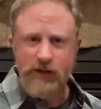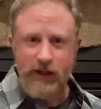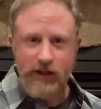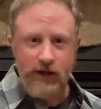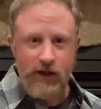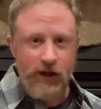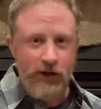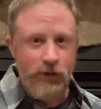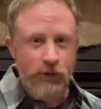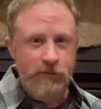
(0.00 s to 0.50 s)
like
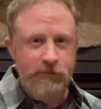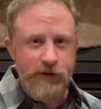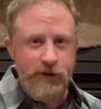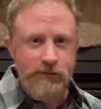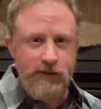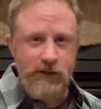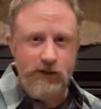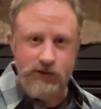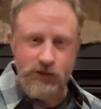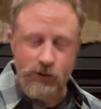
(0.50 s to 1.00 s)

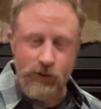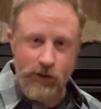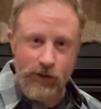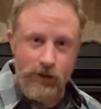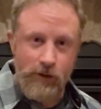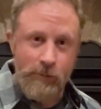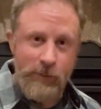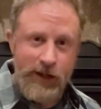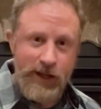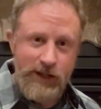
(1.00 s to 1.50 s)
150 to
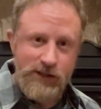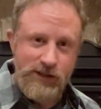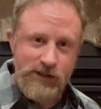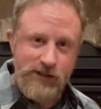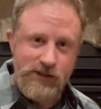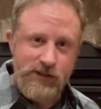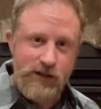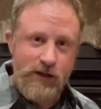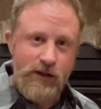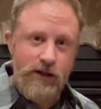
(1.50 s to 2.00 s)
200
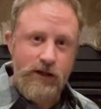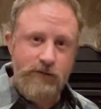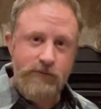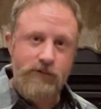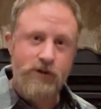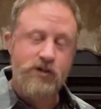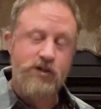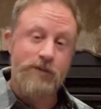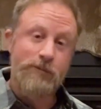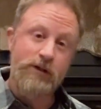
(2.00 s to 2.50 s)
pages
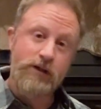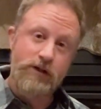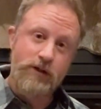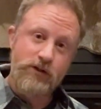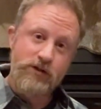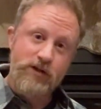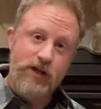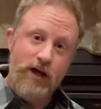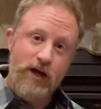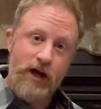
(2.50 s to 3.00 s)
for some of
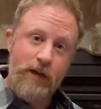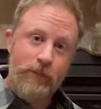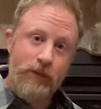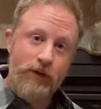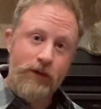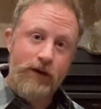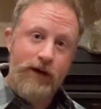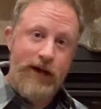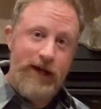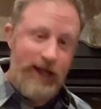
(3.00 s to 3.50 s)
those
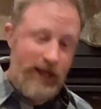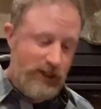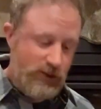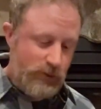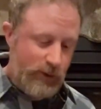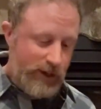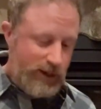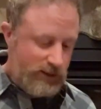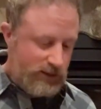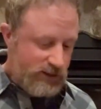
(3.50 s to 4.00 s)
upper age
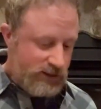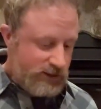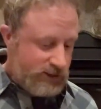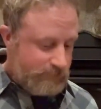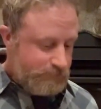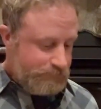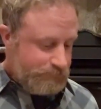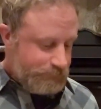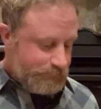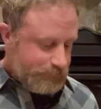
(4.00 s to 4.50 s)
ranges.
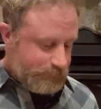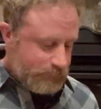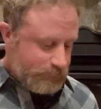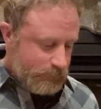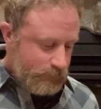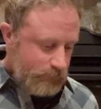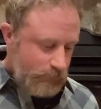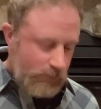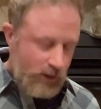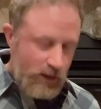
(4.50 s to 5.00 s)

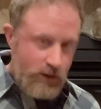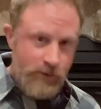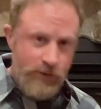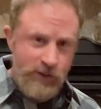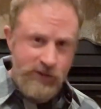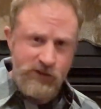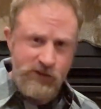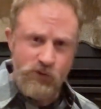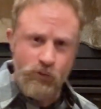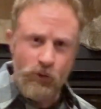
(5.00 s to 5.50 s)

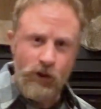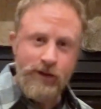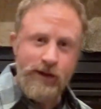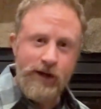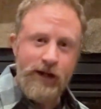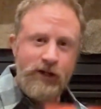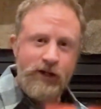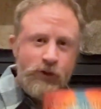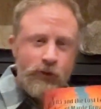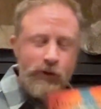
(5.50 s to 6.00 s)
This is one that
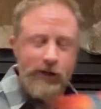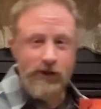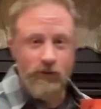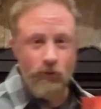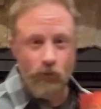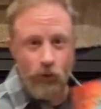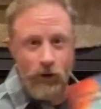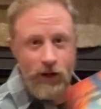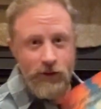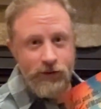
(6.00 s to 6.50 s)
I
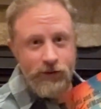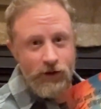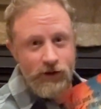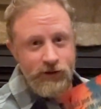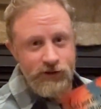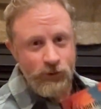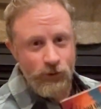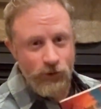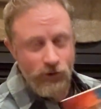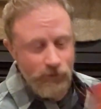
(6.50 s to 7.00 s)
created with our
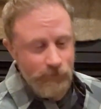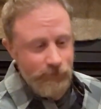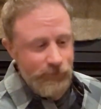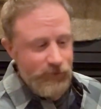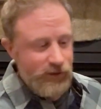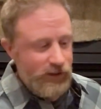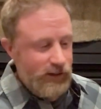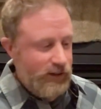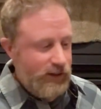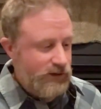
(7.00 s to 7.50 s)

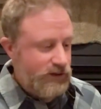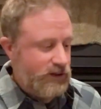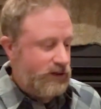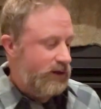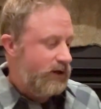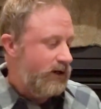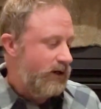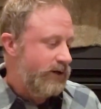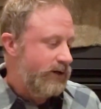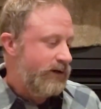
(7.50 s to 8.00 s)
tool. It is
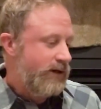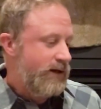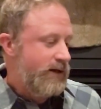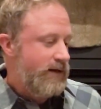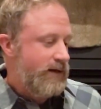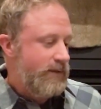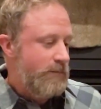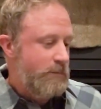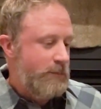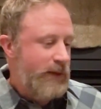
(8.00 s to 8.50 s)
called
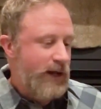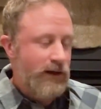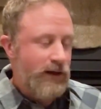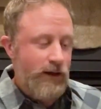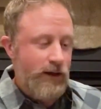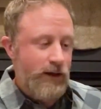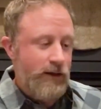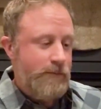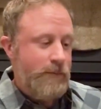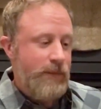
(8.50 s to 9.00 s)

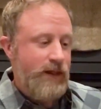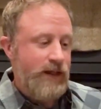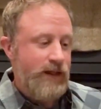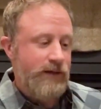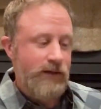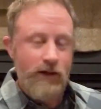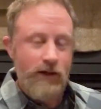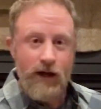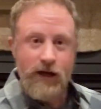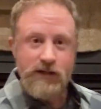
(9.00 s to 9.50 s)
Bella and
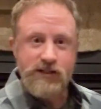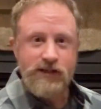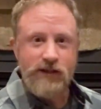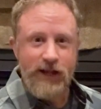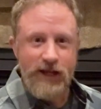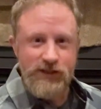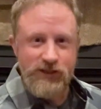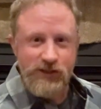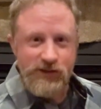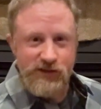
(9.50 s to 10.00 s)
the Lost
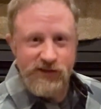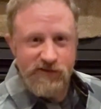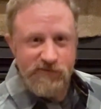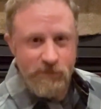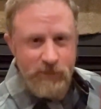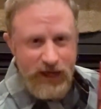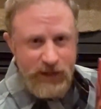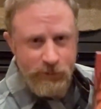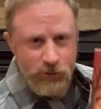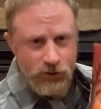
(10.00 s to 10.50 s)
Legends of
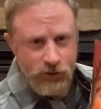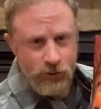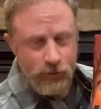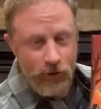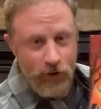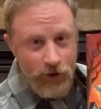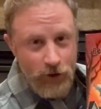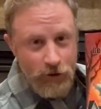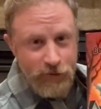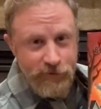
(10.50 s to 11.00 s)
Maple
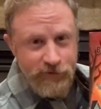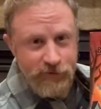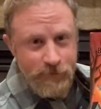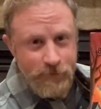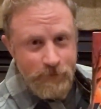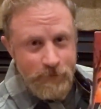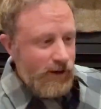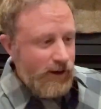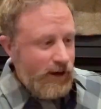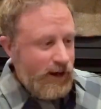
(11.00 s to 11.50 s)
Grove.
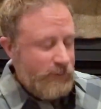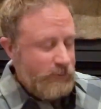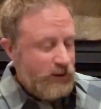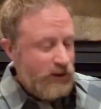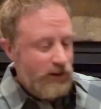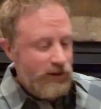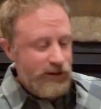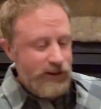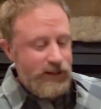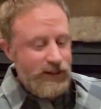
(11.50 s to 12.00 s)
I'm
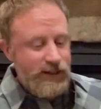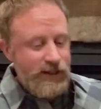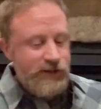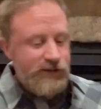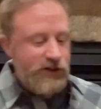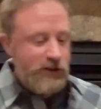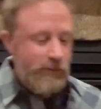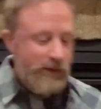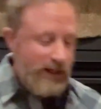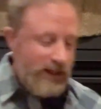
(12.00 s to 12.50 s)
calling it an
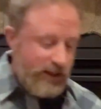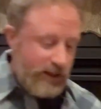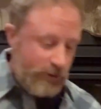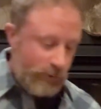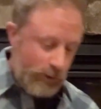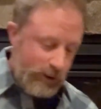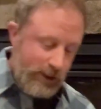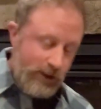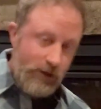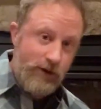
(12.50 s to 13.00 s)
intermediate
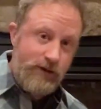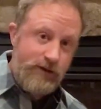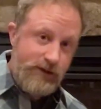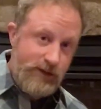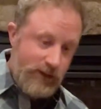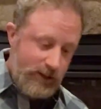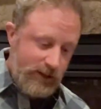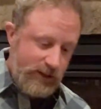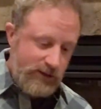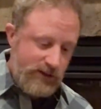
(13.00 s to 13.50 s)
reader.
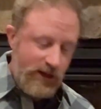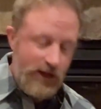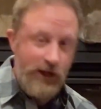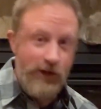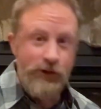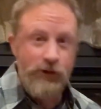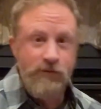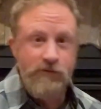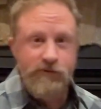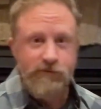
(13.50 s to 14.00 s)
It is
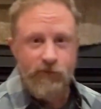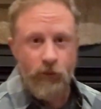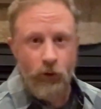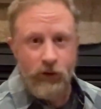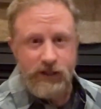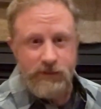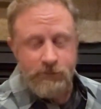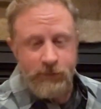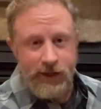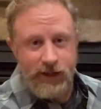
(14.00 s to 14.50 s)

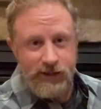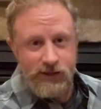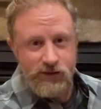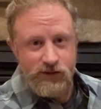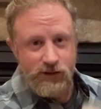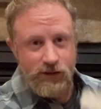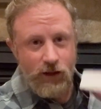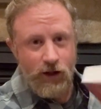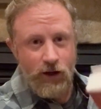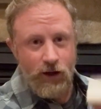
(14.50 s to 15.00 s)
140
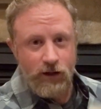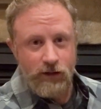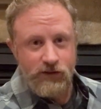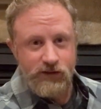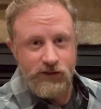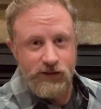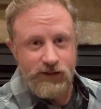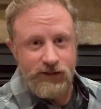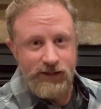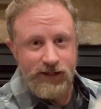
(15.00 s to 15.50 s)
pages long,
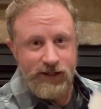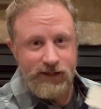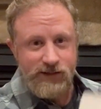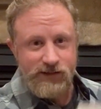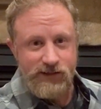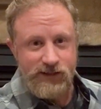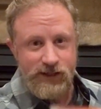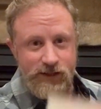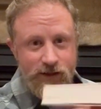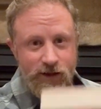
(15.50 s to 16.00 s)
so you can kind of
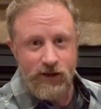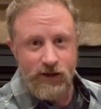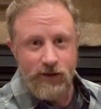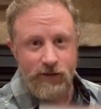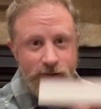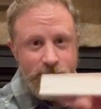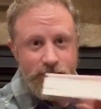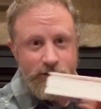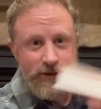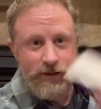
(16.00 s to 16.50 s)
see
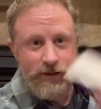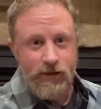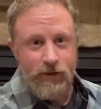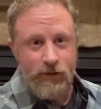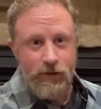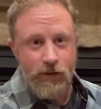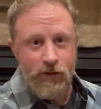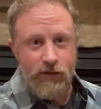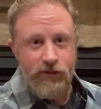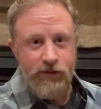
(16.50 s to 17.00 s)
the
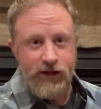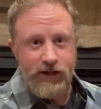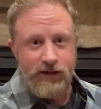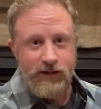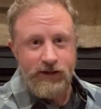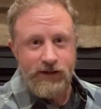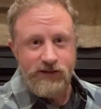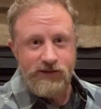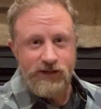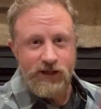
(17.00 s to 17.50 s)

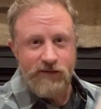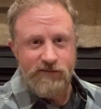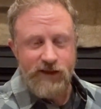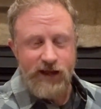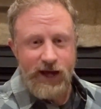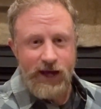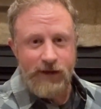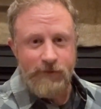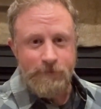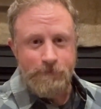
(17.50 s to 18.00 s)
thickness of
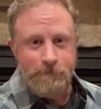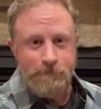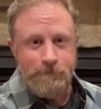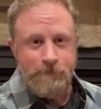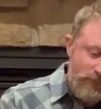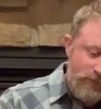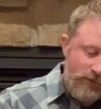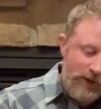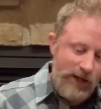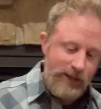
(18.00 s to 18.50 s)
that.
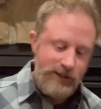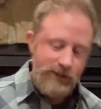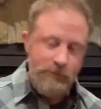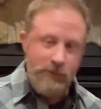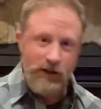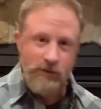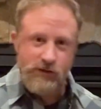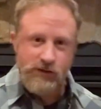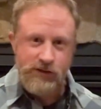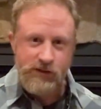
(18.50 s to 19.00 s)
I did
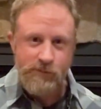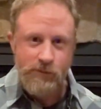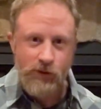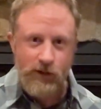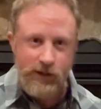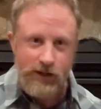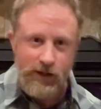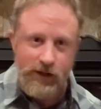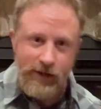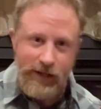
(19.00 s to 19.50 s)
publish this
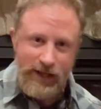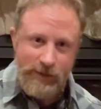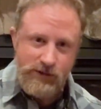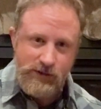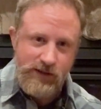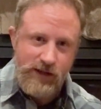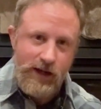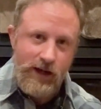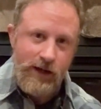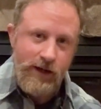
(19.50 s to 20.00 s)
book on
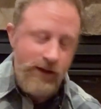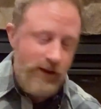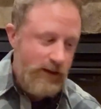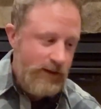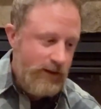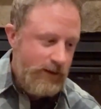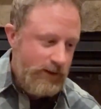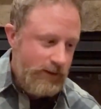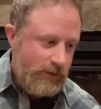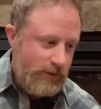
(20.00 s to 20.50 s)
Amazon.
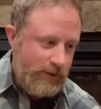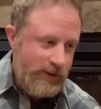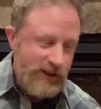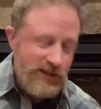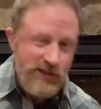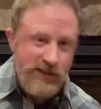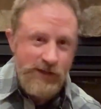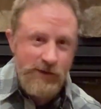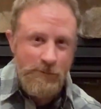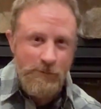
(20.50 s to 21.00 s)

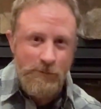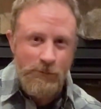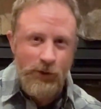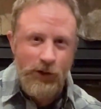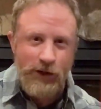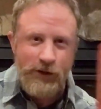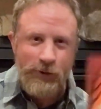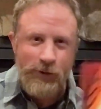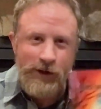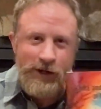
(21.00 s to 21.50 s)
This
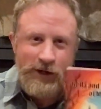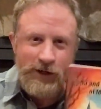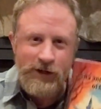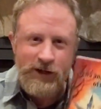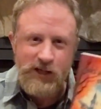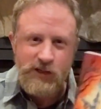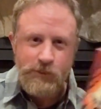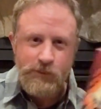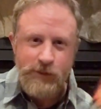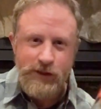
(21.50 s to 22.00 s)
book right here
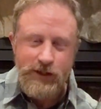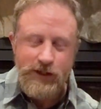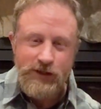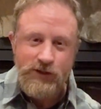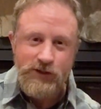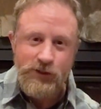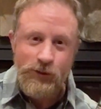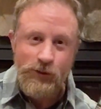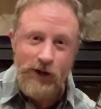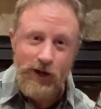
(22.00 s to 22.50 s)
cost me
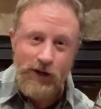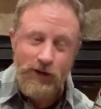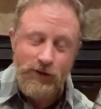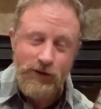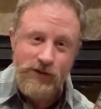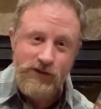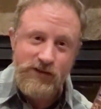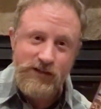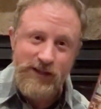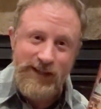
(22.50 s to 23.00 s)

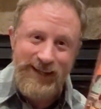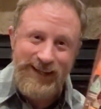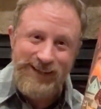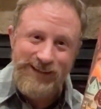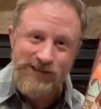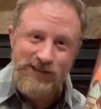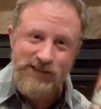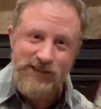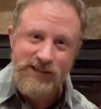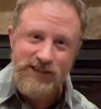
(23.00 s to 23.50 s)

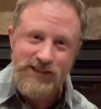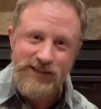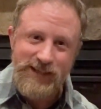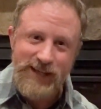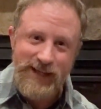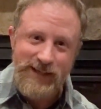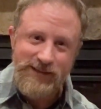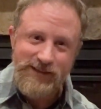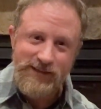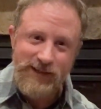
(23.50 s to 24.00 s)

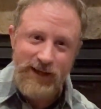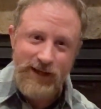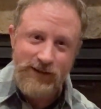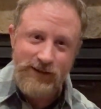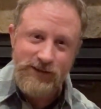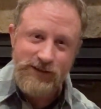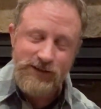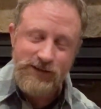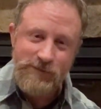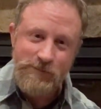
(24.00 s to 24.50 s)

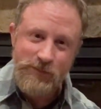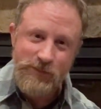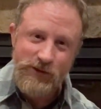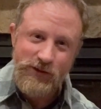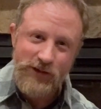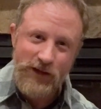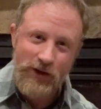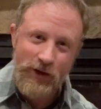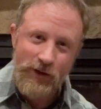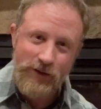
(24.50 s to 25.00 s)
$2.68.
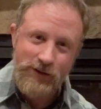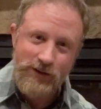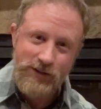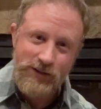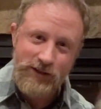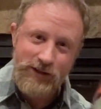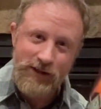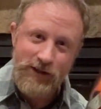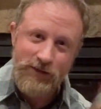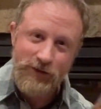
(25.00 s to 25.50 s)
So
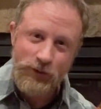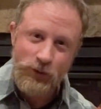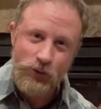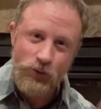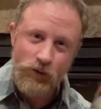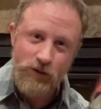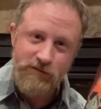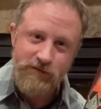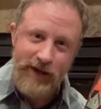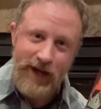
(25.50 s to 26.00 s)
just another
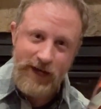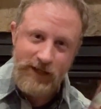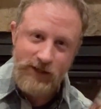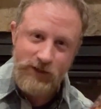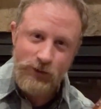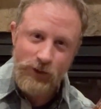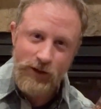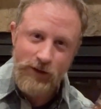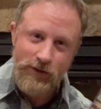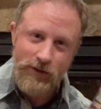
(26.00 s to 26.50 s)
cool
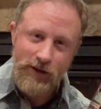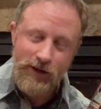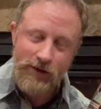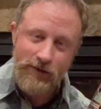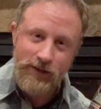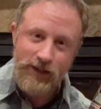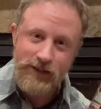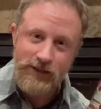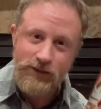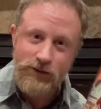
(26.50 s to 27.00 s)
factoid there.
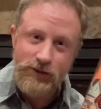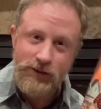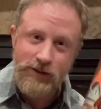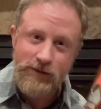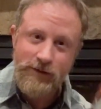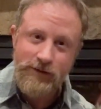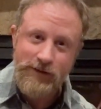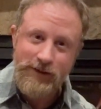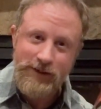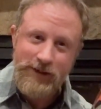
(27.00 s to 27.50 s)
Like, you
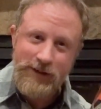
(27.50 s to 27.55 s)
can